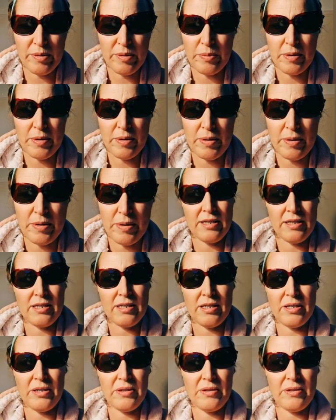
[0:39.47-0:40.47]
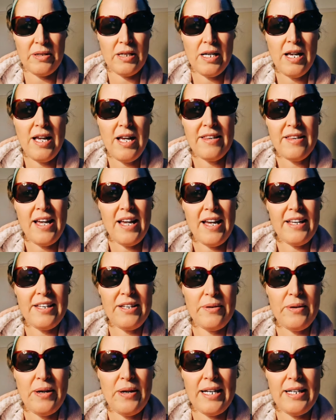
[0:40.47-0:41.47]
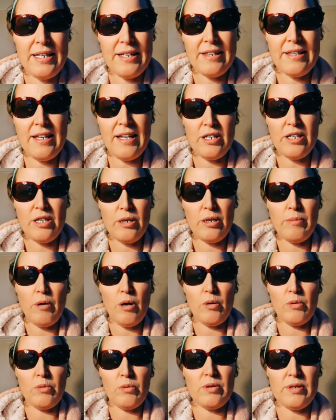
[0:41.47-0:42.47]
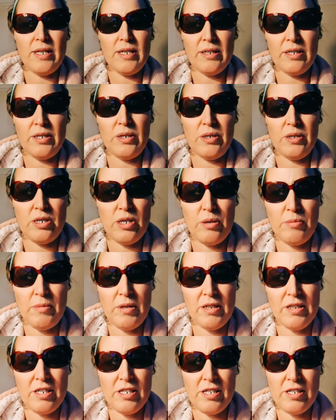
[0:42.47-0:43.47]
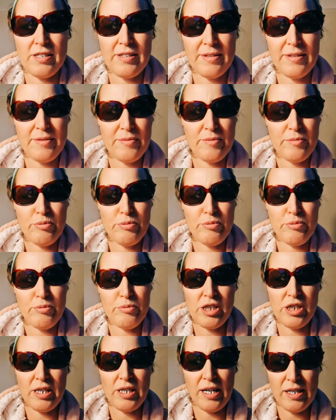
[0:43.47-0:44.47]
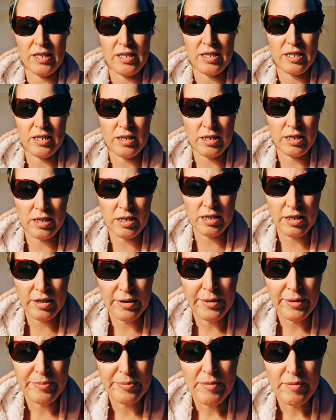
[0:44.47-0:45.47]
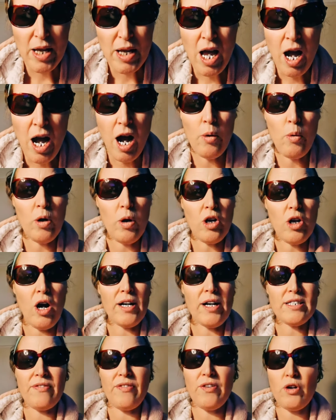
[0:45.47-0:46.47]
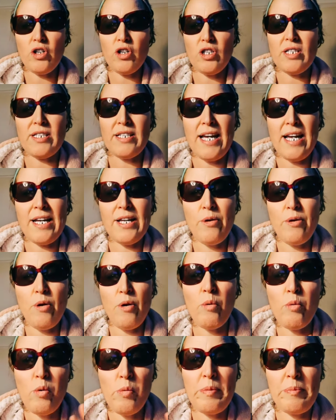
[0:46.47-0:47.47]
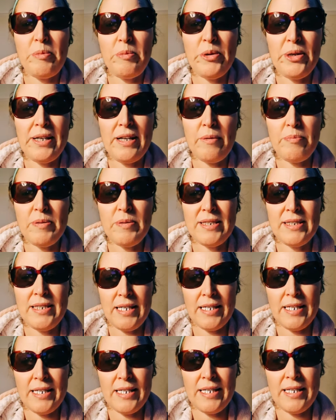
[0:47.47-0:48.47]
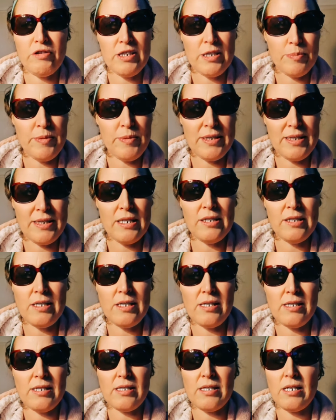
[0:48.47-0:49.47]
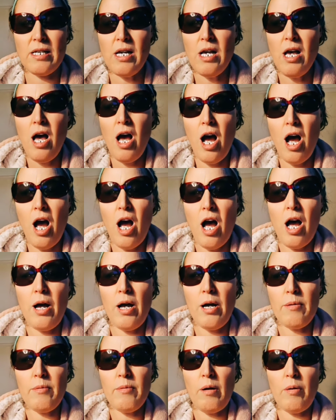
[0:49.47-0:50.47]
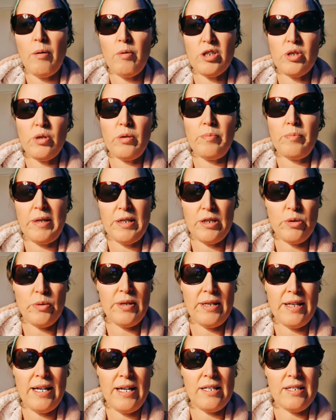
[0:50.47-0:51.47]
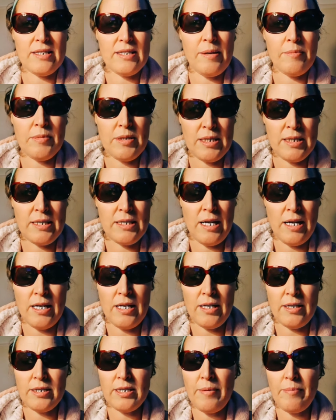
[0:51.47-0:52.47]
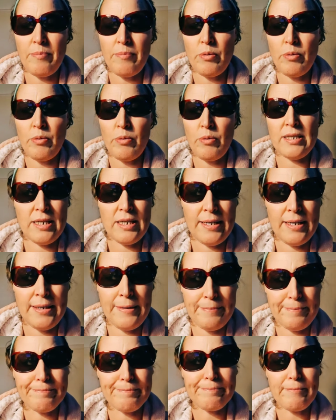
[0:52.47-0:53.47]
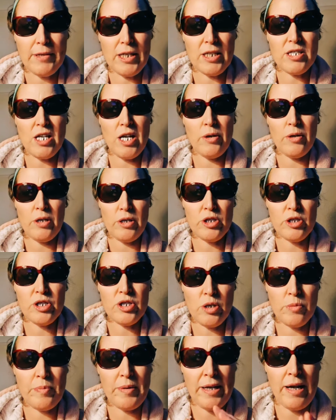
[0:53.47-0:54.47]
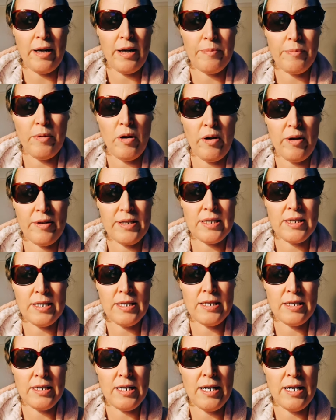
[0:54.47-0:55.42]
bother with that. So thank you, Ellie. Thank you, Moles. Thank you so much. Appreciated. Oh, guys, I forgot to tell you, I will be putting up a second Christmas list. I will be doing that at some point today. So it should be up either